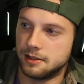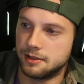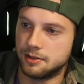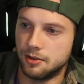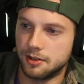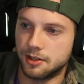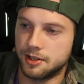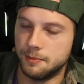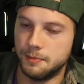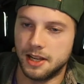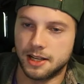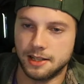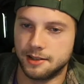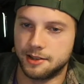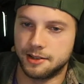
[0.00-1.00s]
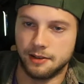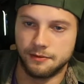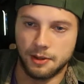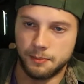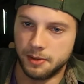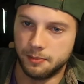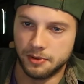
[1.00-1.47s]
long as I'm making stuff
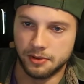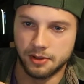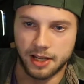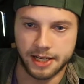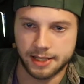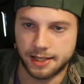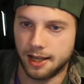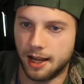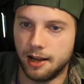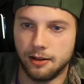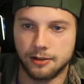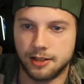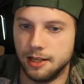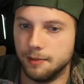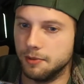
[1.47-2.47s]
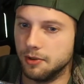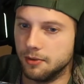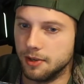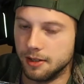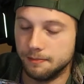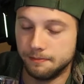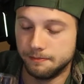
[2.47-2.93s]
that people like, I'll keep doing it.
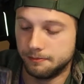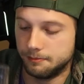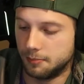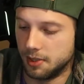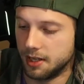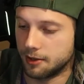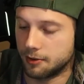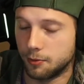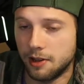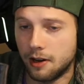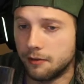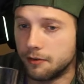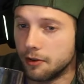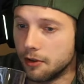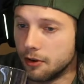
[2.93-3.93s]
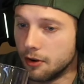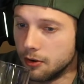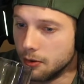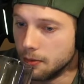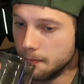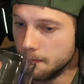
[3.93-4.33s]
But yes, without further ado.